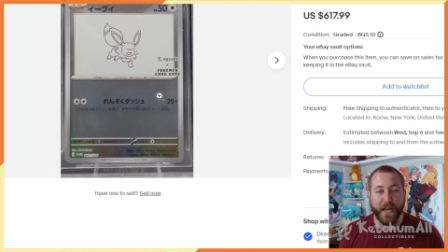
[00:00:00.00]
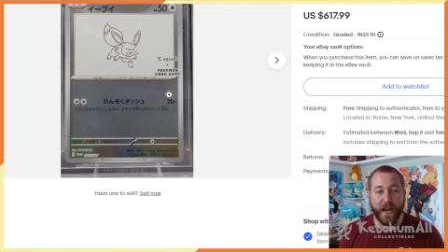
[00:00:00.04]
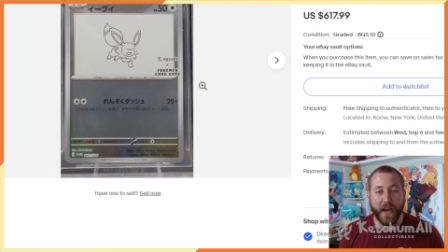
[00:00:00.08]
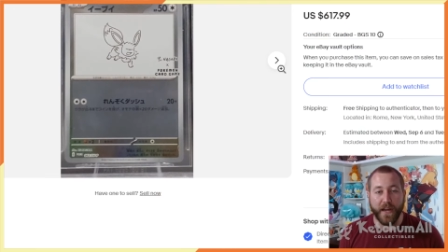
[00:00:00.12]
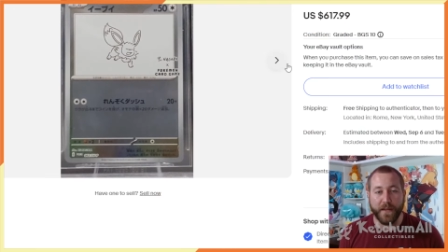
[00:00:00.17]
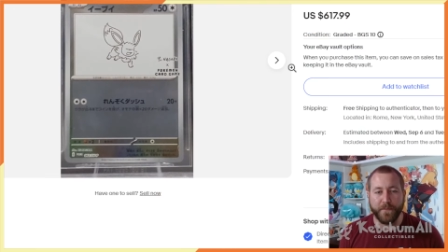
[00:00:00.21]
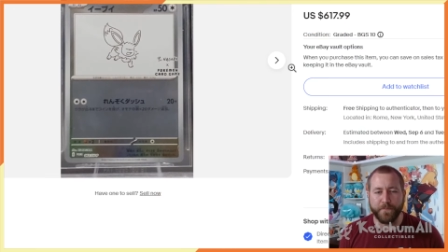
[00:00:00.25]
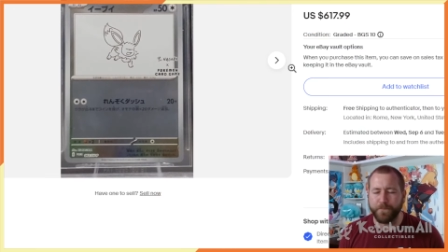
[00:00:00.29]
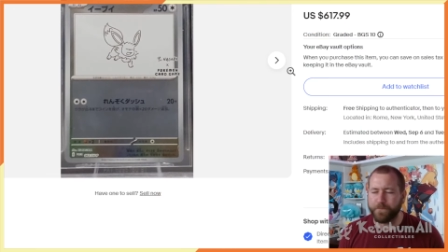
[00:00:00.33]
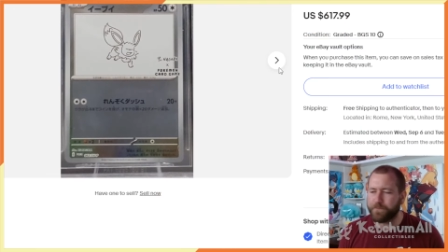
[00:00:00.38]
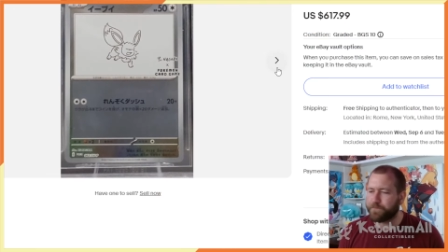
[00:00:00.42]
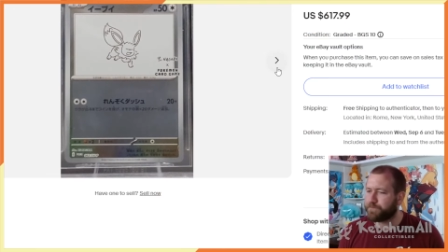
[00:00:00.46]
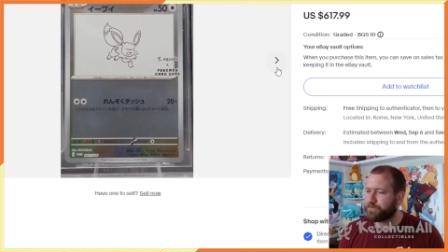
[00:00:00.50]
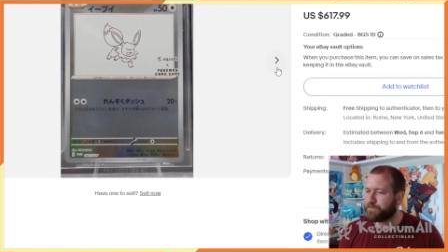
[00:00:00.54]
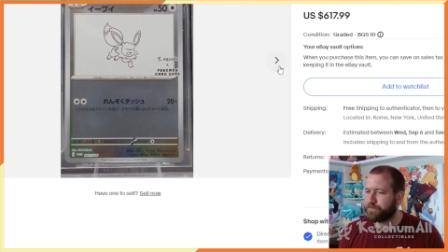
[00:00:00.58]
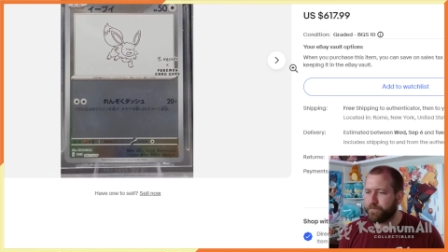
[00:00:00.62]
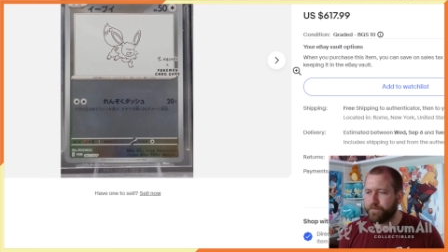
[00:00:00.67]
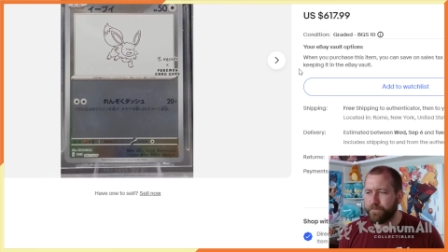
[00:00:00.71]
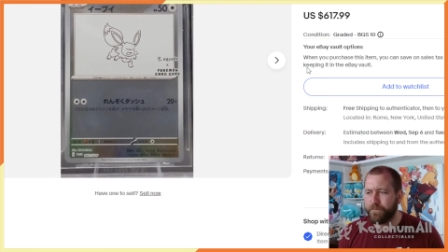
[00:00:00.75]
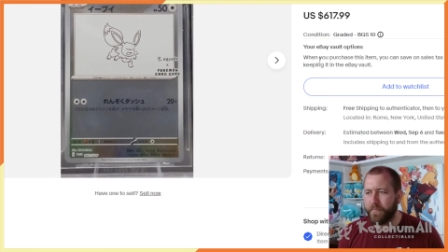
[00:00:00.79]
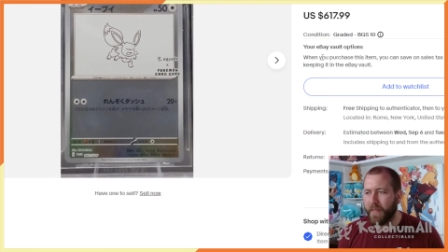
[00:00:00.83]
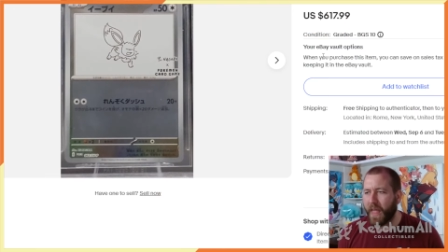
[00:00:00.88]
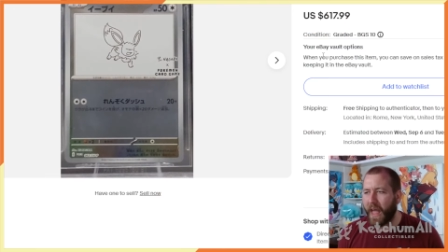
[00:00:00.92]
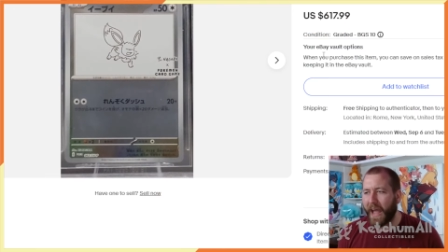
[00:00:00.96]
on,
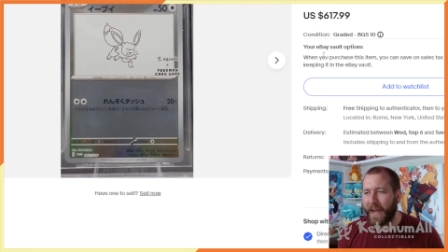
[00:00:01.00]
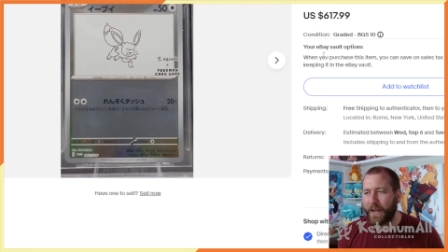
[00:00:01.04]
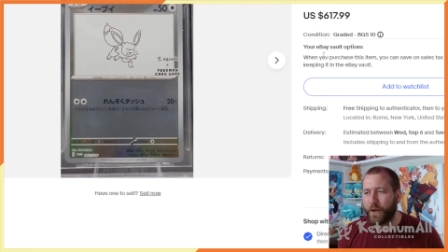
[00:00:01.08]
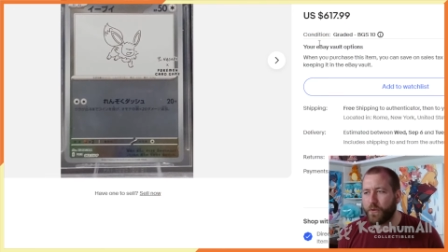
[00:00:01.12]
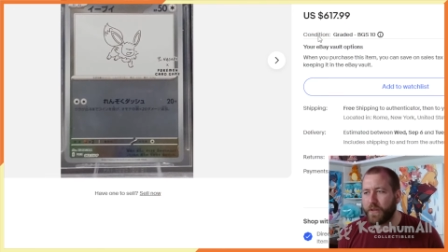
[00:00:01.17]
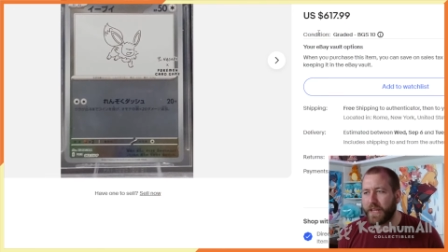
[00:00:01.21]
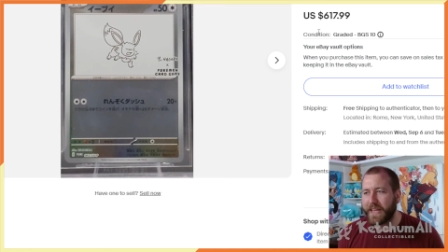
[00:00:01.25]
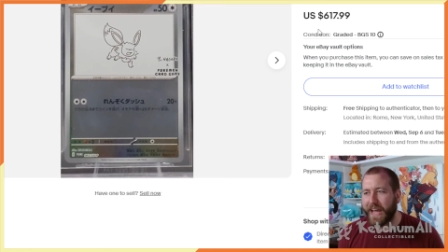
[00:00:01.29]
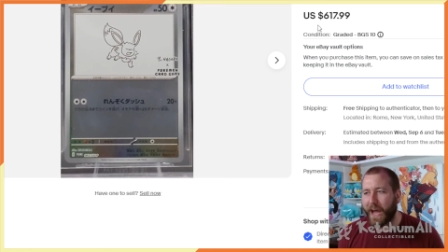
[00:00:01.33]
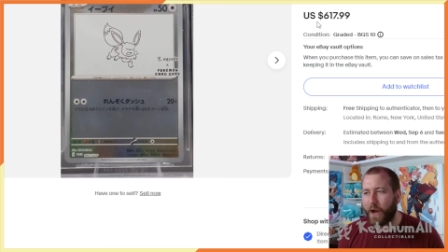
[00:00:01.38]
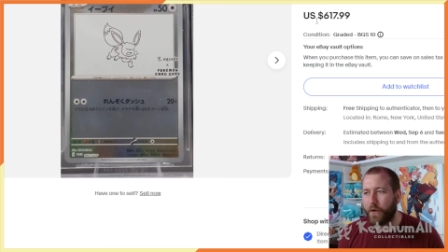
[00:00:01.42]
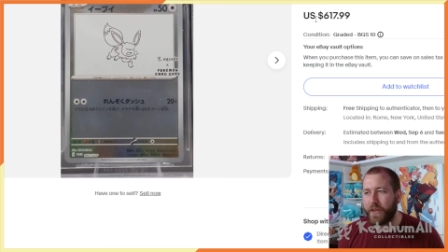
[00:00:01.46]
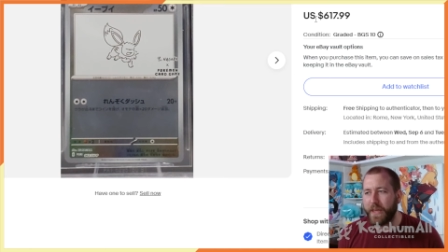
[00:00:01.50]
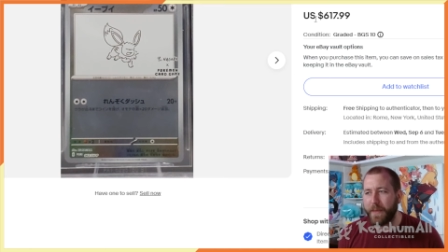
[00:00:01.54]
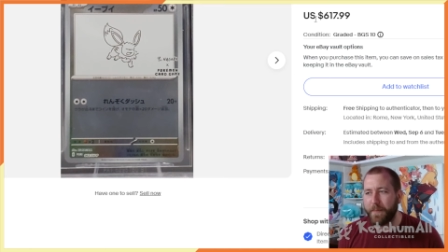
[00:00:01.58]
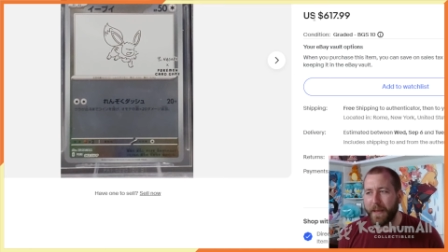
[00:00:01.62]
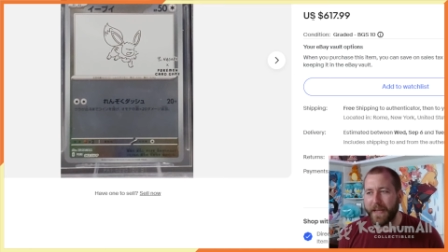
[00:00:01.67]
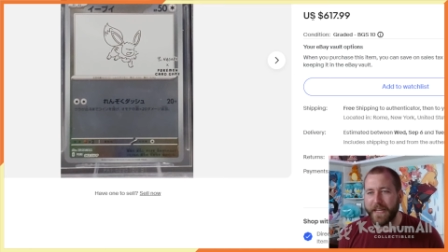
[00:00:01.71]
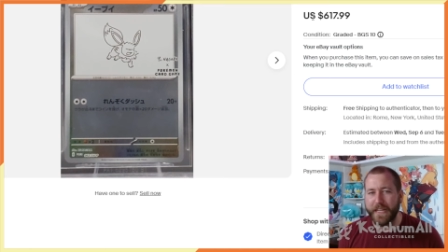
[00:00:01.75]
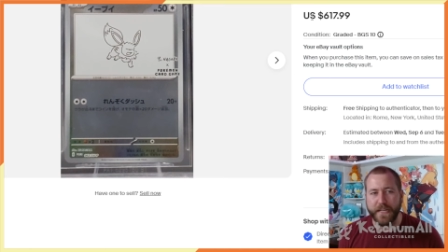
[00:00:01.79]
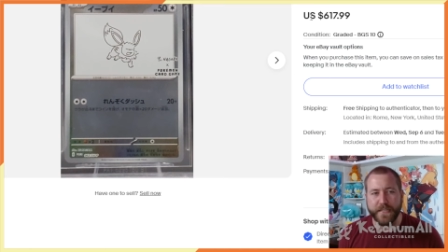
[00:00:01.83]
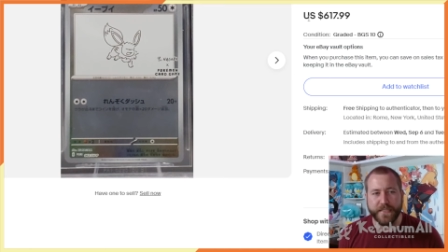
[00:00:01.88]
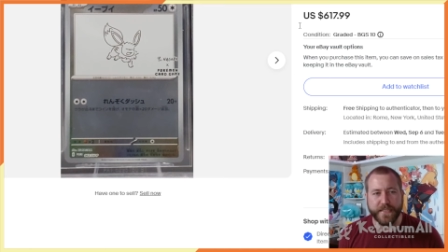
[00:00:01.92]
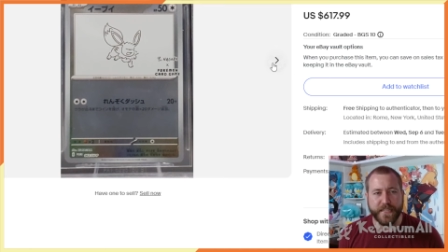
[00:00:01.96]
I don't like how eBay
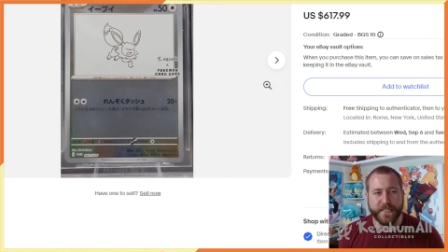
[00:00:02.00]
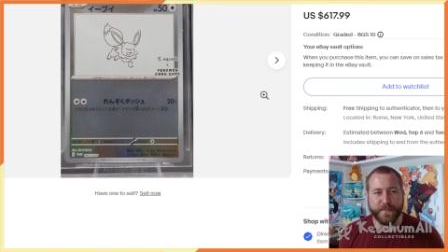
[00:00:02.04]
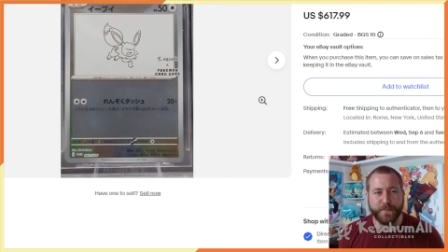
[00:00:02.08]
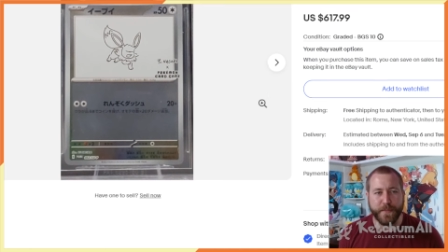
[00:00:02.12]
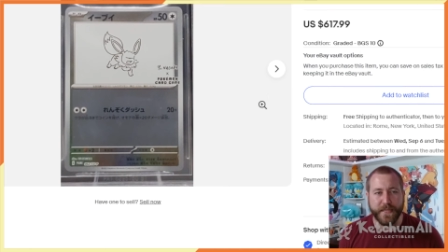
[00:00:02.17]
does this,